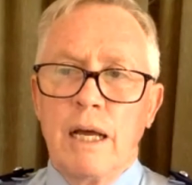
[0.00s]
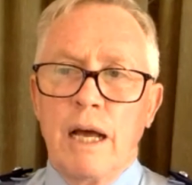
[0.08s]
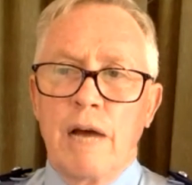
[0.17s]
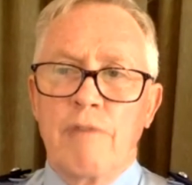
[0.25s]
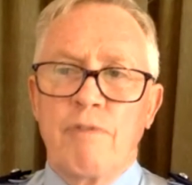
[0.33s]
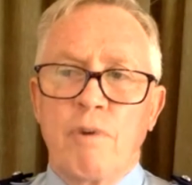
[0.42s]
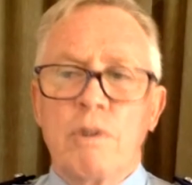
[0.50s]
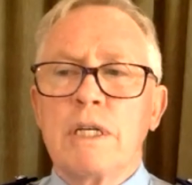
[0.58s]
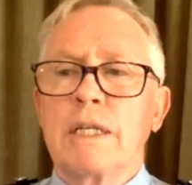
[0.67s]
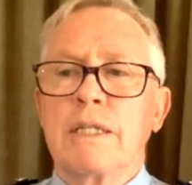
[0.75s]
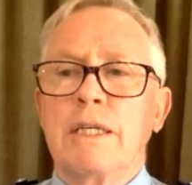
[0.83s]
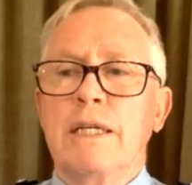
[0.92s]

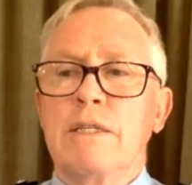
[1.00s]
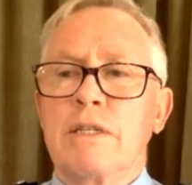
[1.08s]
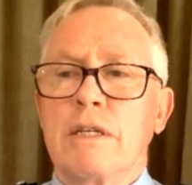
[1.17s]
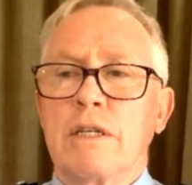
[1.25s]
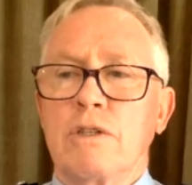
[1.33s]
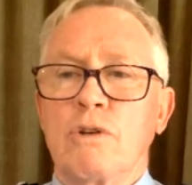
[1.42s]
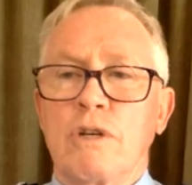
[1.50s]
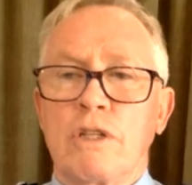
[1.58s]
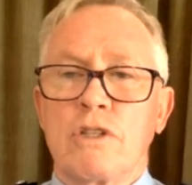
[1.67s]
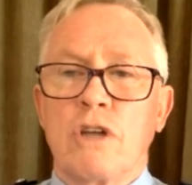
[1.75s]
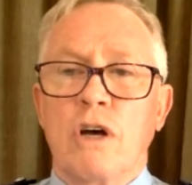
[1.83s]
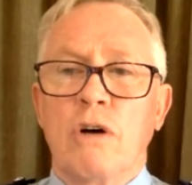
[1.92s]
Unfortunately, the incident took
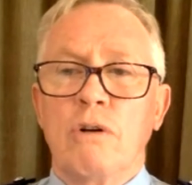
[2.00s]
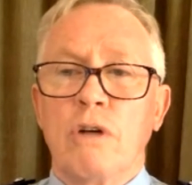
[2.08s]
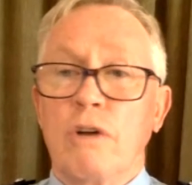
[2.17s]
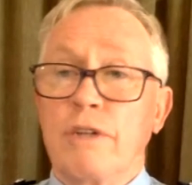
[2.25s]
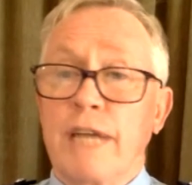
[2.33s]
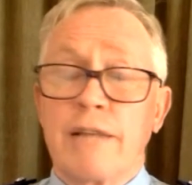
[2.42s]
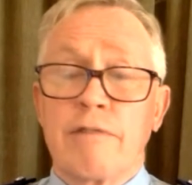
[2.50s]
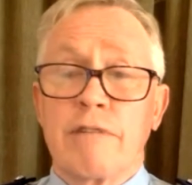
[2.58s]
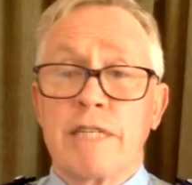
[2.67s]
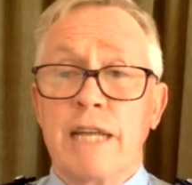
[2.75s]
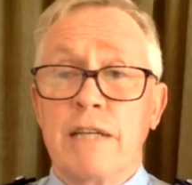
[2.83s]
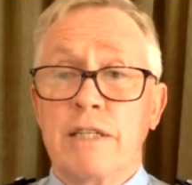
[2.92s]
its toll on the other
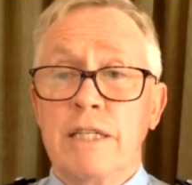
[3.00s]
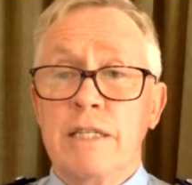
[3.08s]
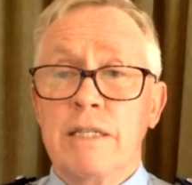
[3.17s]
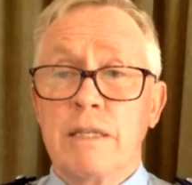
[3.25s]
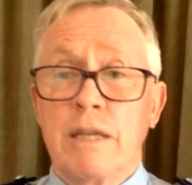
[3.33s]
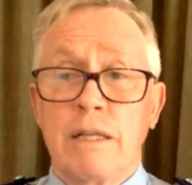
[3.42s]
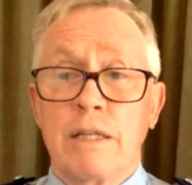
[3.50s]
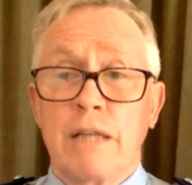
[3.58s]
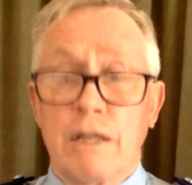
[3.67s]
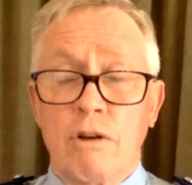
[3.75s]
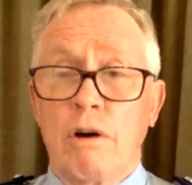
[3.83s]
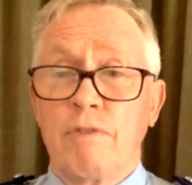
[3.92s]
attendees, the
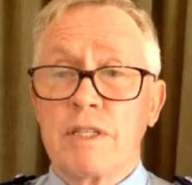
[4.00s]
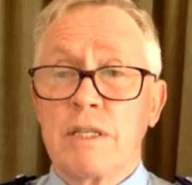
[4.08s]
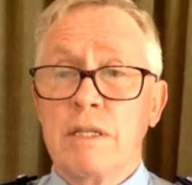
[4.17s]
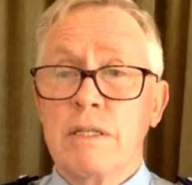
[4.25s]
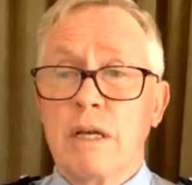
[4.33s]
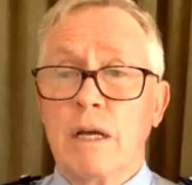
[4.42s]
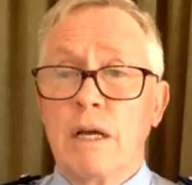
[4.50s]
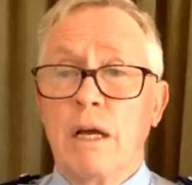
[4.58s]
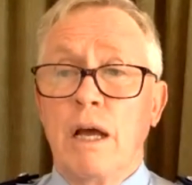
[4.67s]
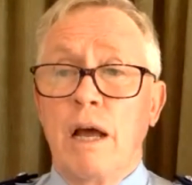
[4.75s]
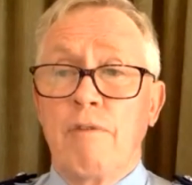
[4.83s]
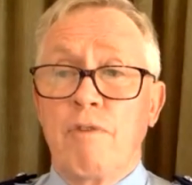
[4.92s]
other officers,
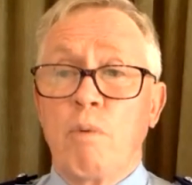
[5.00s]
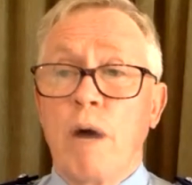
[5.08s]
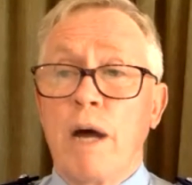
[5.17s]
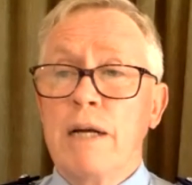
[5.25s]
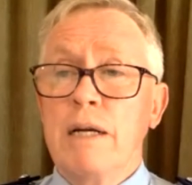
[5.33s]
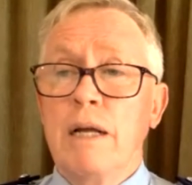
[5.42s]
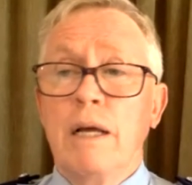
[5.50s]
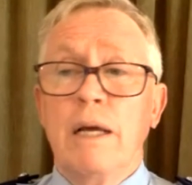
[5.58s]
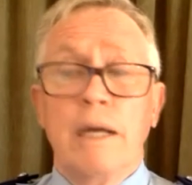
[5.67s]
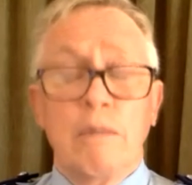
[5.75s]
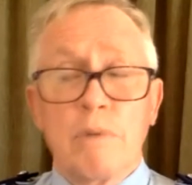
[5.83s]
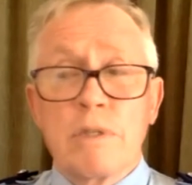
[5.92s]
and for one,
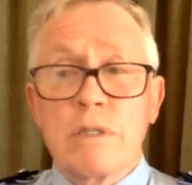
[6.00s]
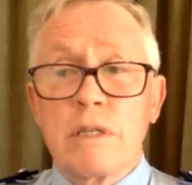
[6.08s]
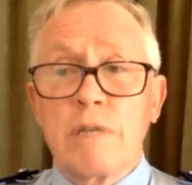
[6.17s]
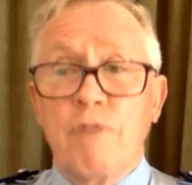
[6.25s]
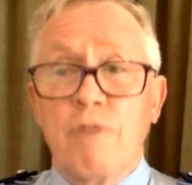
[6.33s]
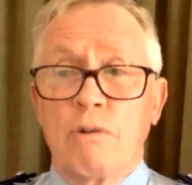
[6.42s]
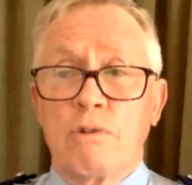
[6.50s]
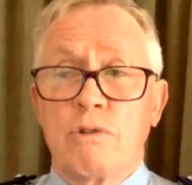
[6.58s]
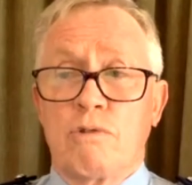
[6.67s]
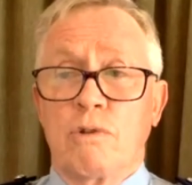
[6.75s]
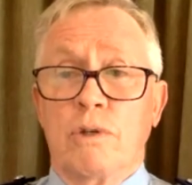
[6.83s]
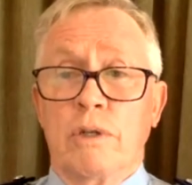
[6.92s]
it was the final
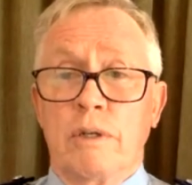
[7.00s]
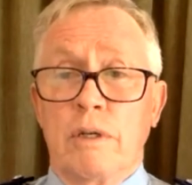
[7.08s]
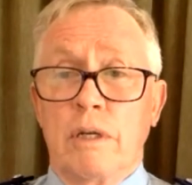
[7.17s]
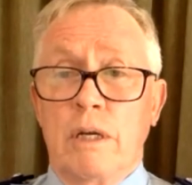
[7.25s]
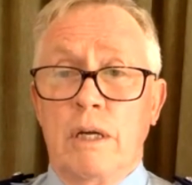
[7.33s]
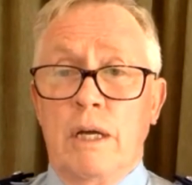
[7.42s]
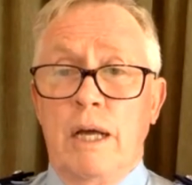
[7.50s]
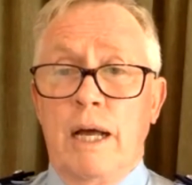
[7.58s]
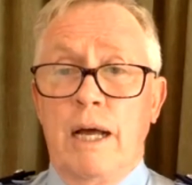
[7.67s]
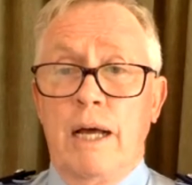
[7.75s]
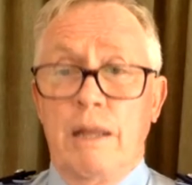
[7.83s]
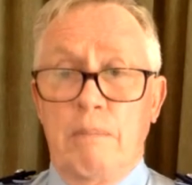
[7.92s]
straw.
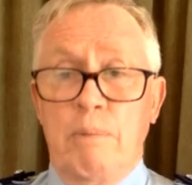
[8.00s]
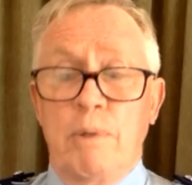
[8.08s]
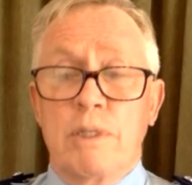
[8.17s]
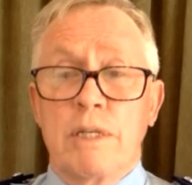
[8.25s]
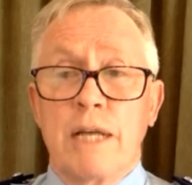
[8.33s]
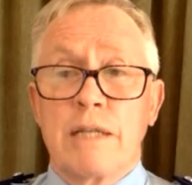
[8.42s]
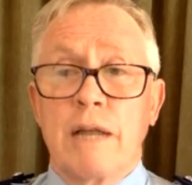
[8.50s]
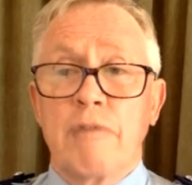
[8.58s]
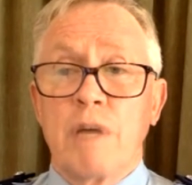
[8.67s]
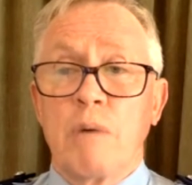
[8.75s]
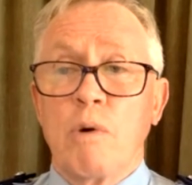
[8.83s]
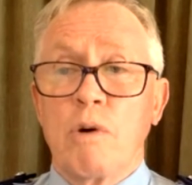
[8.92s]
That person has left
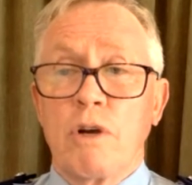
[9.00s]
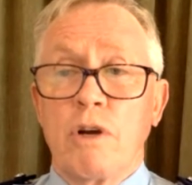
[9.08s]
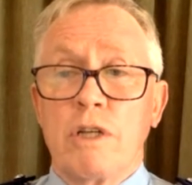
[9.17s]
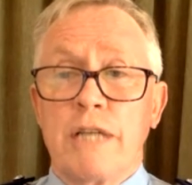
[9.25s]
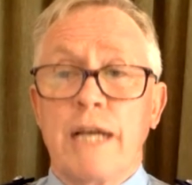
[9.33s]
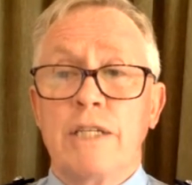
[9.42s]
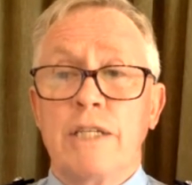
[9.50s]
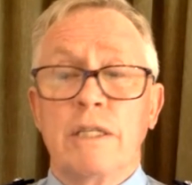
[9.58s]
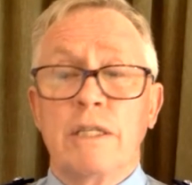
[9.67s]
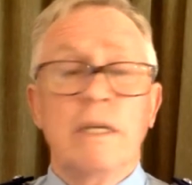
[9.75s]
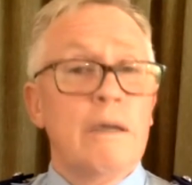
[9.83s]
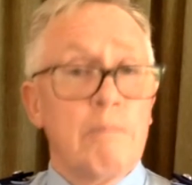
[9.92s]
our
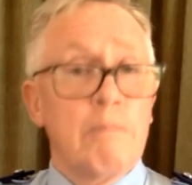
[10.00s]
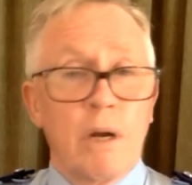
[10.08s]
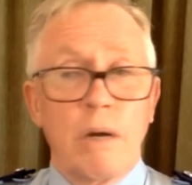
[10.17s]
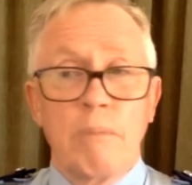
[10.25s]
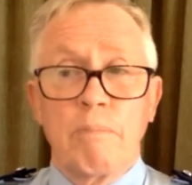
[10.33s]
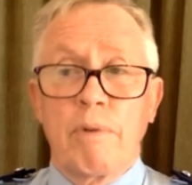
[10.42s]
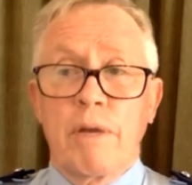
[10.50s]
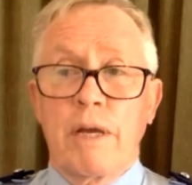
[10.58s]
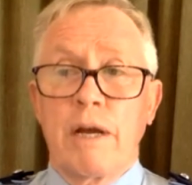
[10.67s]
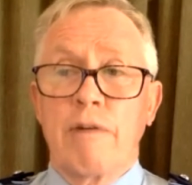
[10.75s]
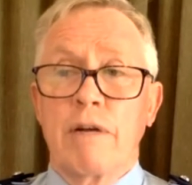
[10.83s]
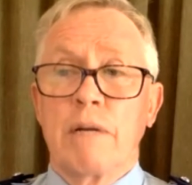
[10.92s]
organisation, but I'm
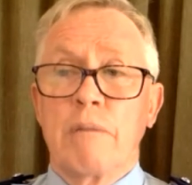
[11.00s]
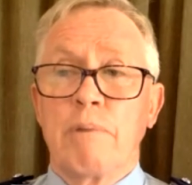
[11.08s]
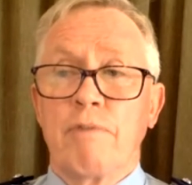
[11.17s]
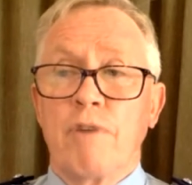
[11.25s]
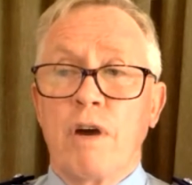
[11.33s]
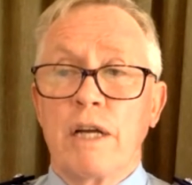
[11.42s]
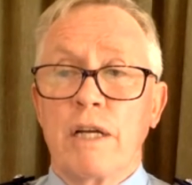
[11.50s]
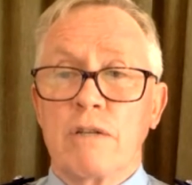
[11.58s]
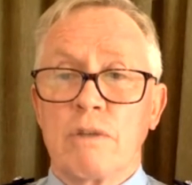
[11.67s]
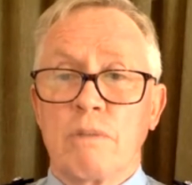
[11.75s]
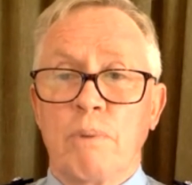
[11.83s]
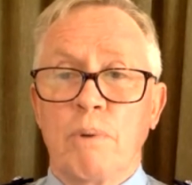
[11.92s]
currently providing
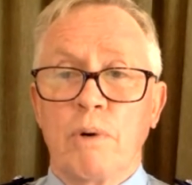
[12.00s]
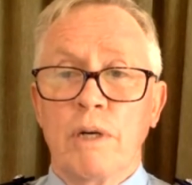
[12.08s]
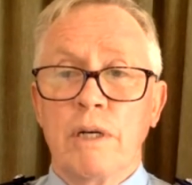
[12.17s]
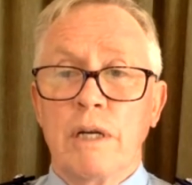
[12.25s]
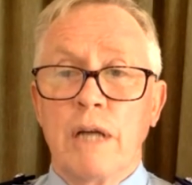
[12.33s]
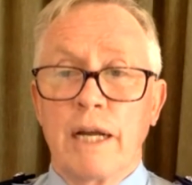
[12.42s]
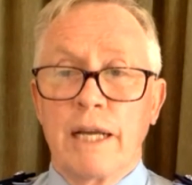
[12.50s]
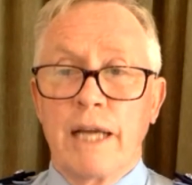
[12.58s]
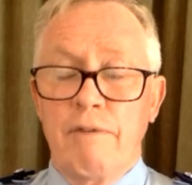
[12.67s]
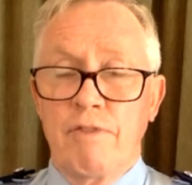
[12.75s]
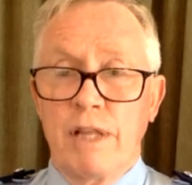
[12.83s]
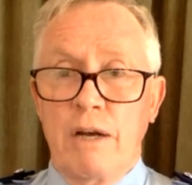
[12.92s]
support and
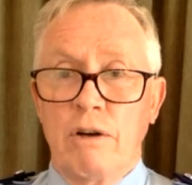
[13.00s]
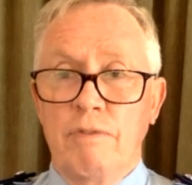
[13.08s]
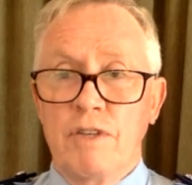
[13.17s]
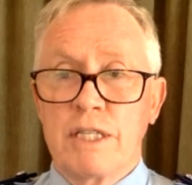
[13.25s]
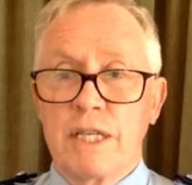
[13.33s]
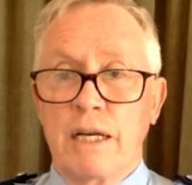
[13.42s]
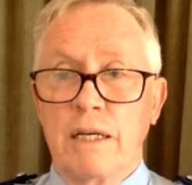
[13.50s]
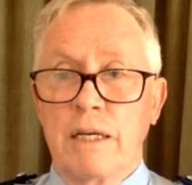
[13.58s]
care for that officer.